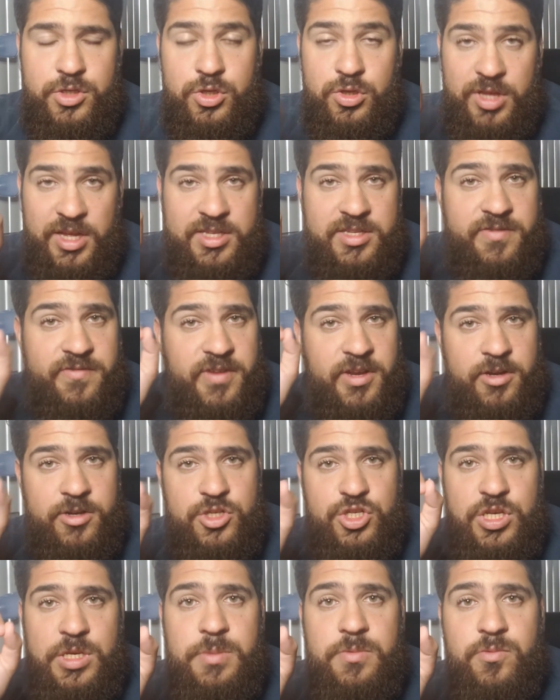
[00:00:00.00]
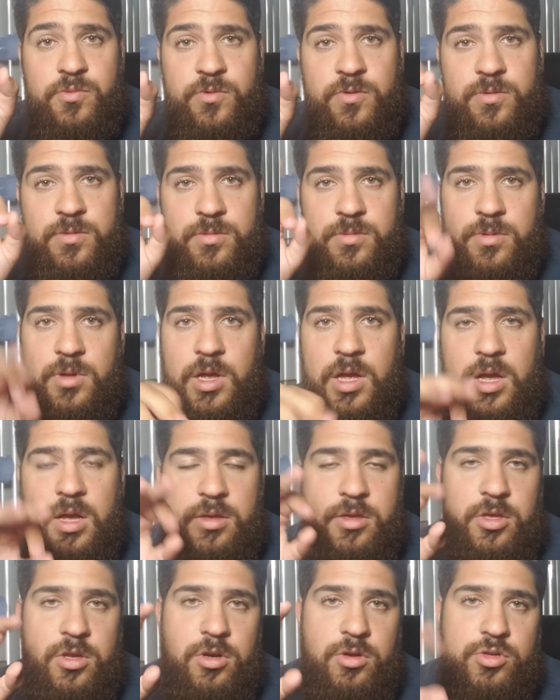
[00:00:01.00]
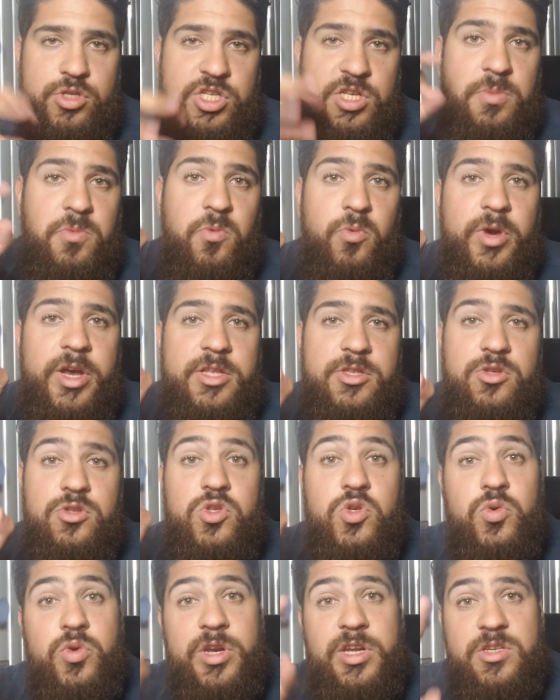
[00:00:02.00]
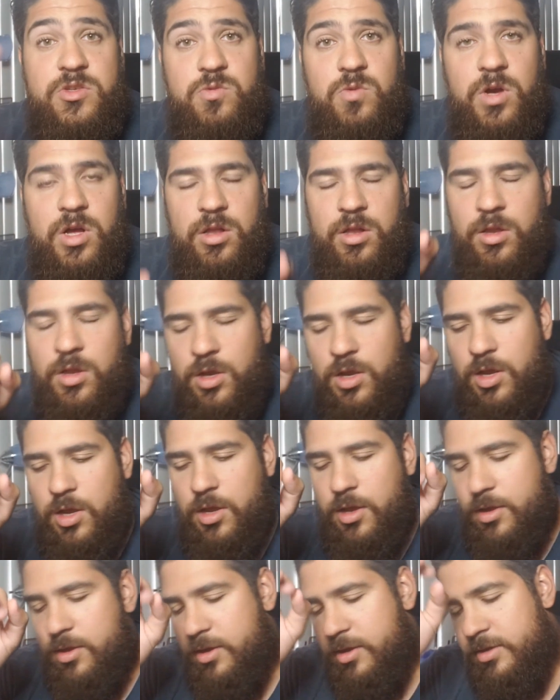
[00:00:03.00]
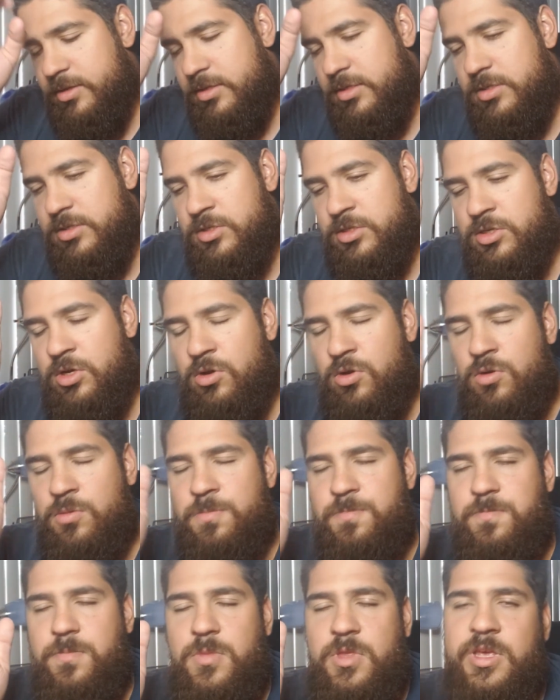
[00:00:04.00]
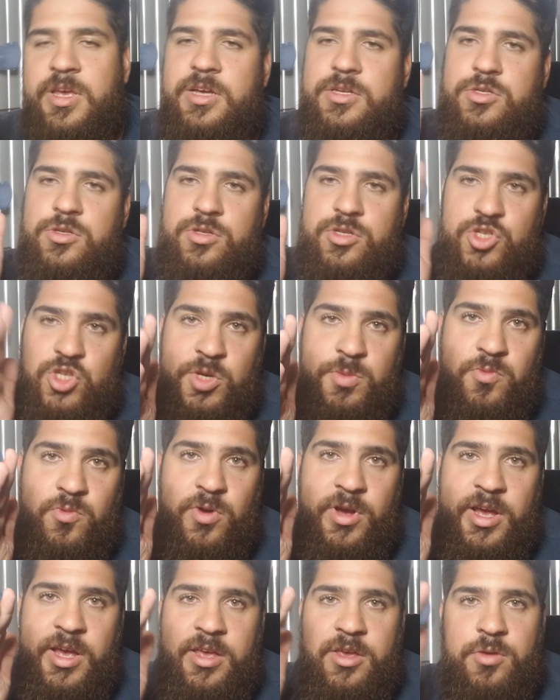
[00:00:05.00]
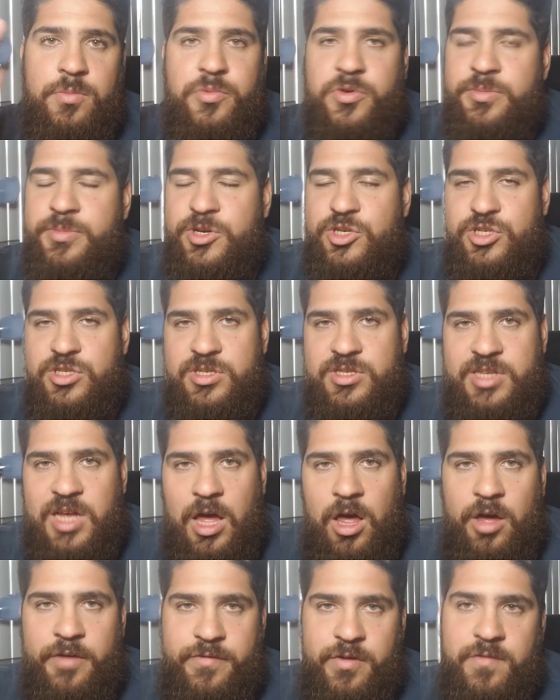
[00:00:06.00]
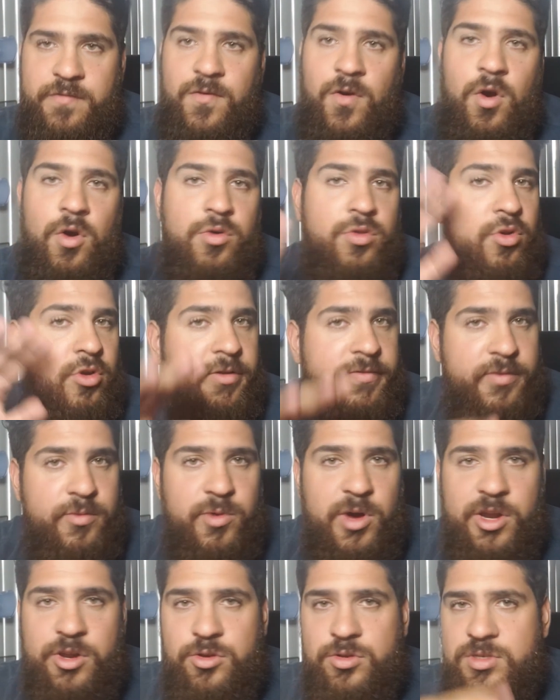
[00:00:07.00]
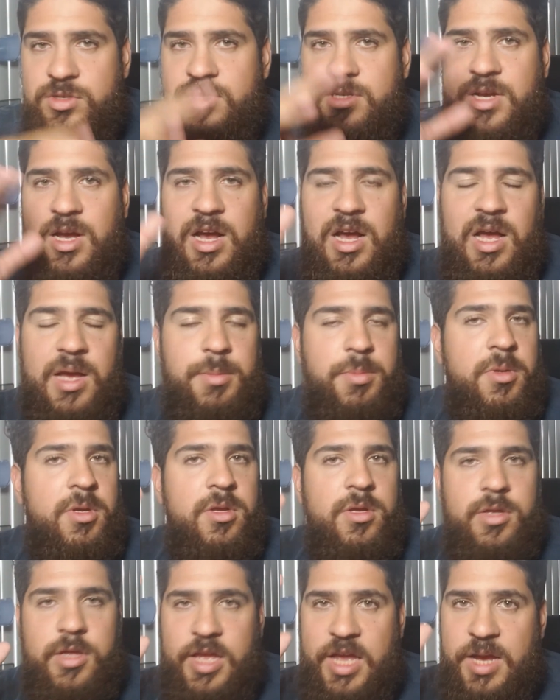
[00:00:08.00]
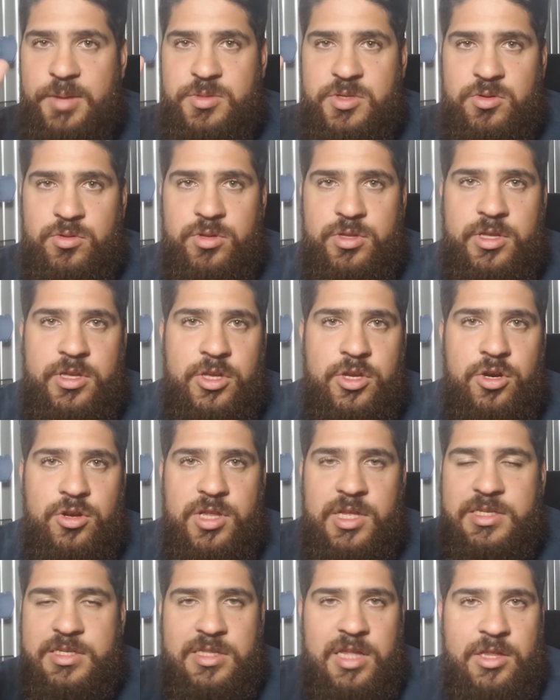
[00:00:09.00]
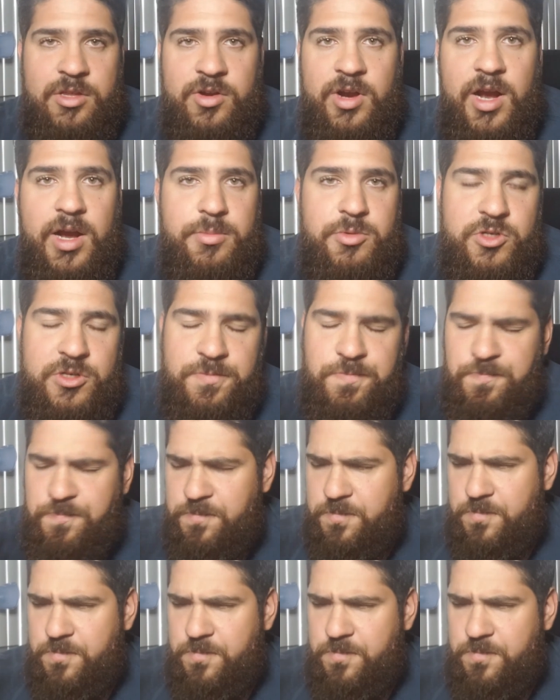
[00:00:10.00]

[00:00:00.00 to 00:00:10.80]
So that's a very cheap, cheap way to do it as well. So so the cheap way, you pretty much just dial off your phone, or if you want to use Skype, absolutely, that's another option.